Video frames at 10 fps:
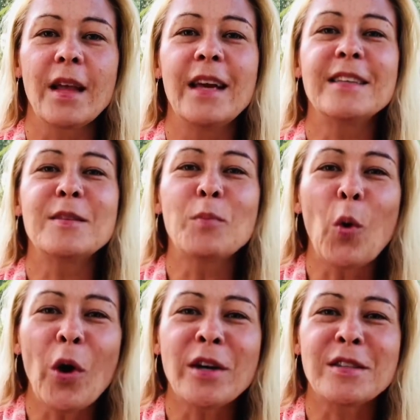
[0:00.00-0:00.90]
it's
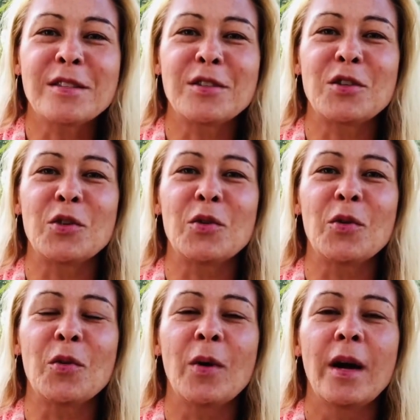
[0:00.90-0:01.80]
important
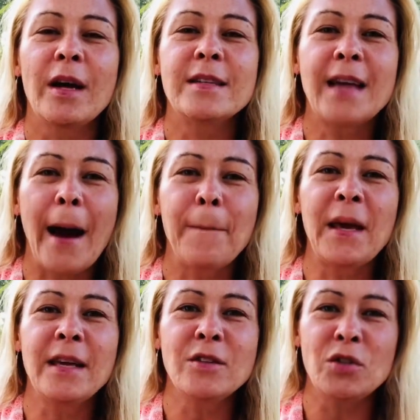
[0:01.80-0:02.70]
to tap
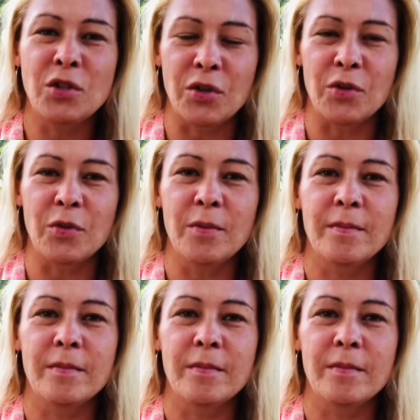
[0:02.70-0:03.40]
into